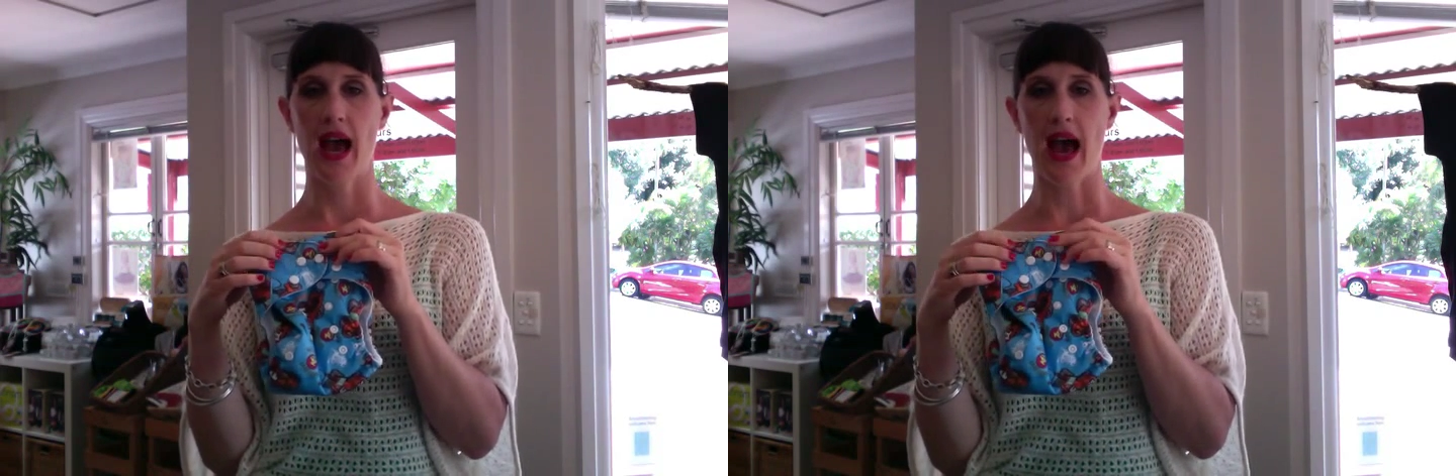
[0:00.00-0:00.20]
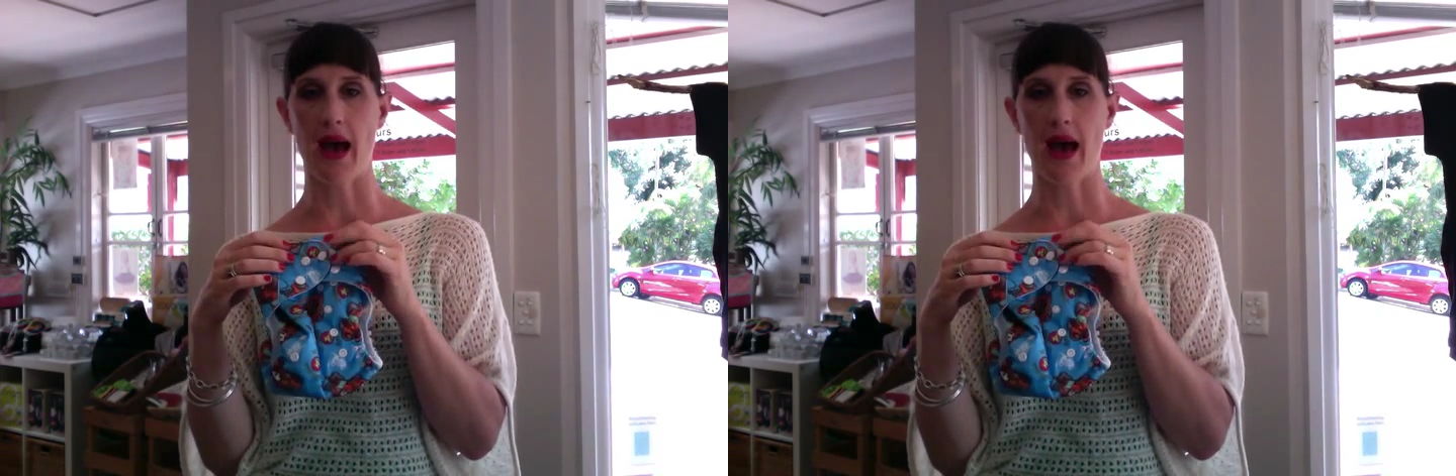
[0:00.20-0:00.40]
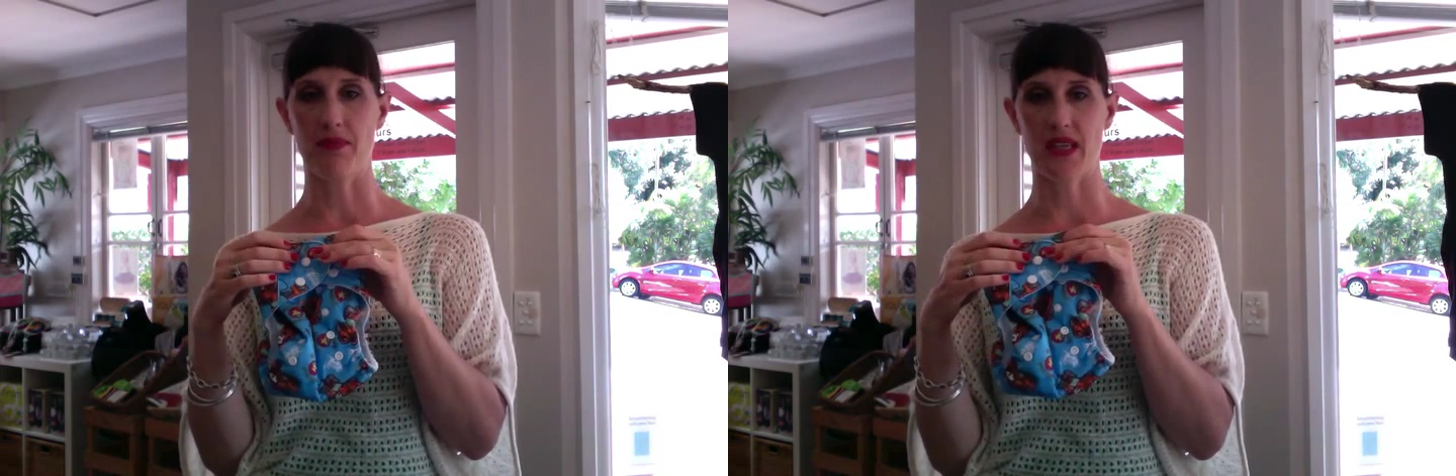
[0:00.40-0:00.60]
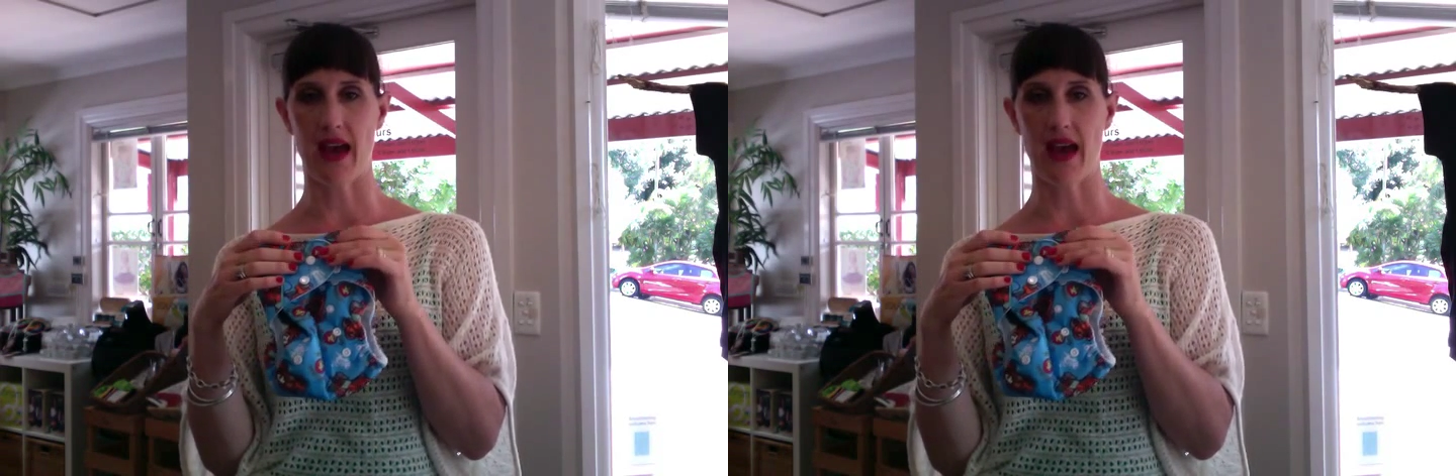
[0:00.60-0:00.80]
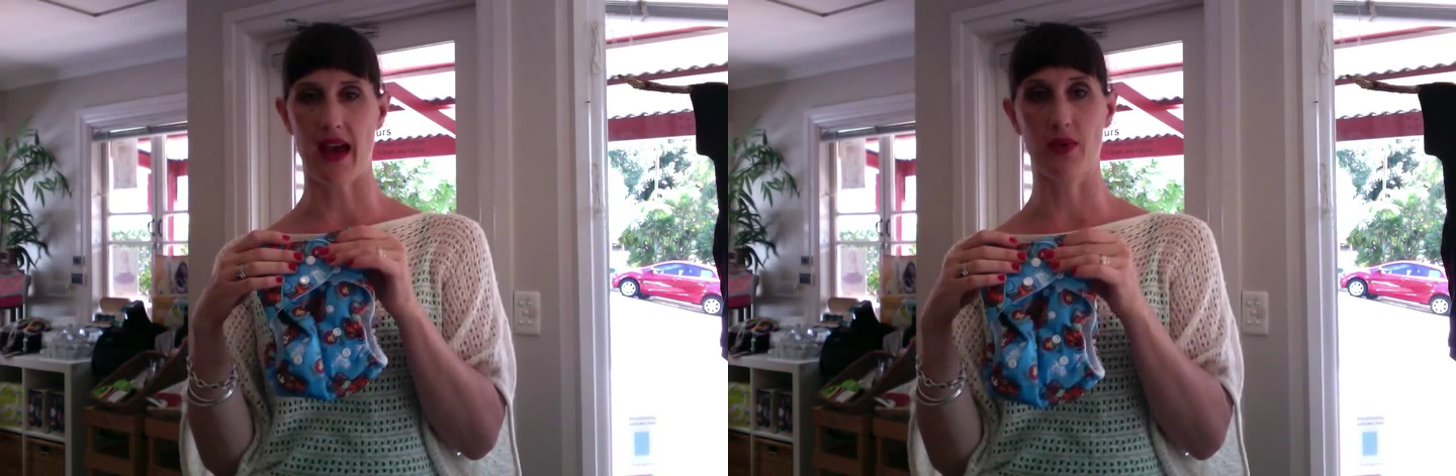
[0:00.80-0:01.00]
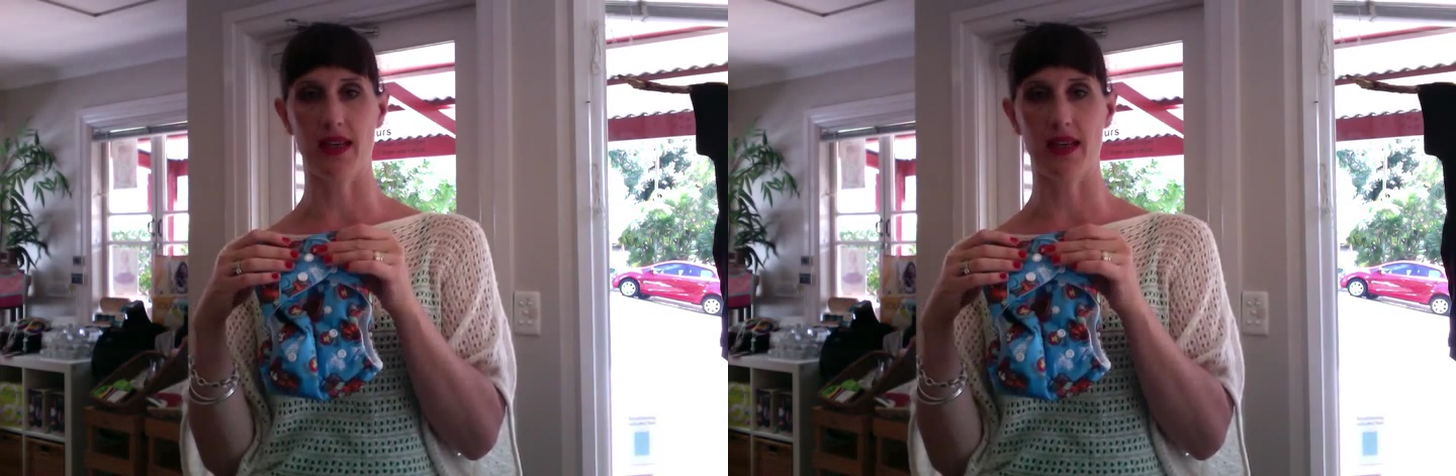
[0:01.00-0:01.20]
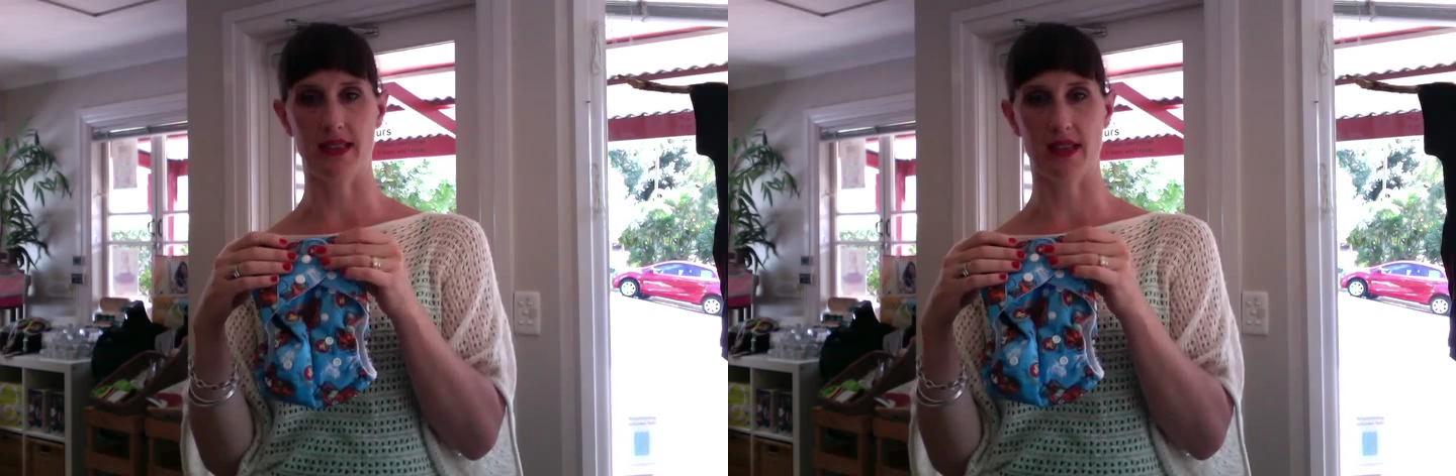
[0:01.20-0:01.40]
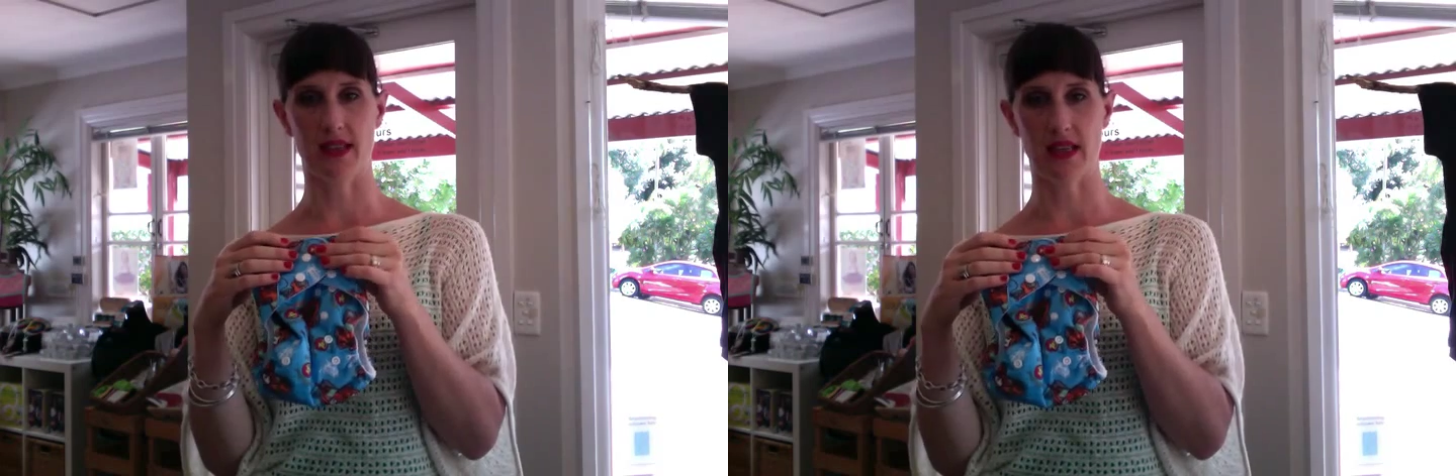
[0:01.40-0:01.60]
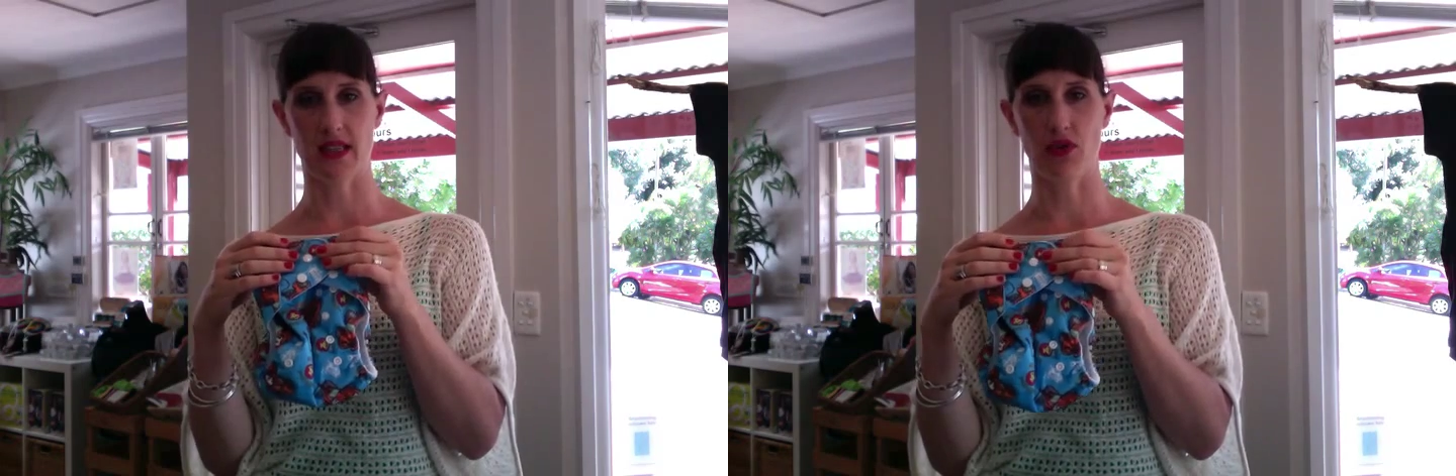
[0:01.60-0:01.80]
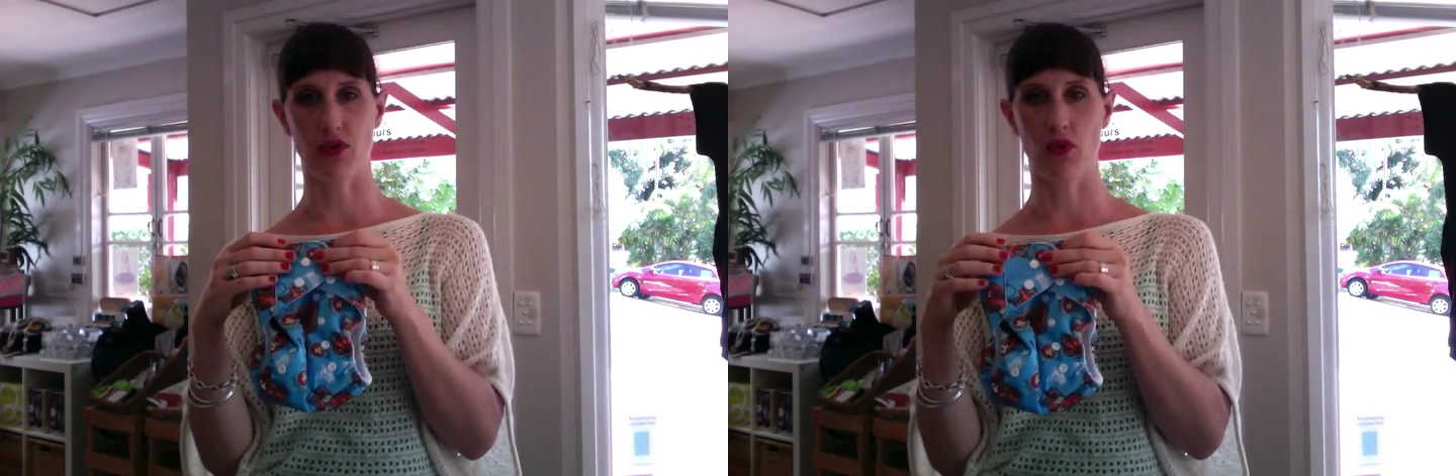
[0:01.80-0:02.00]
to have a really
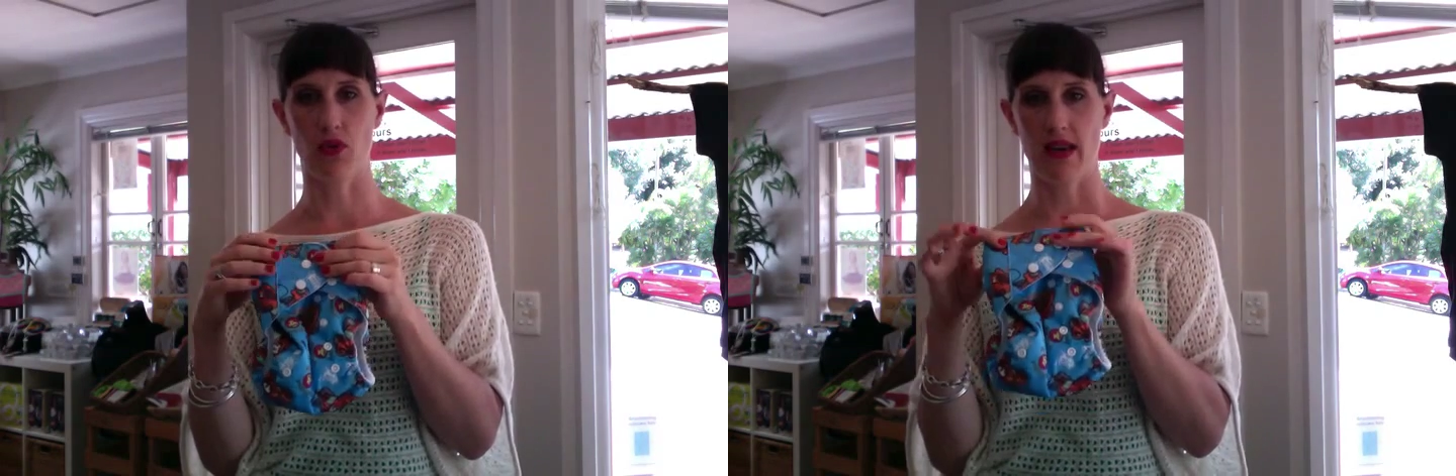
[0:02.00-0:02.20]
successful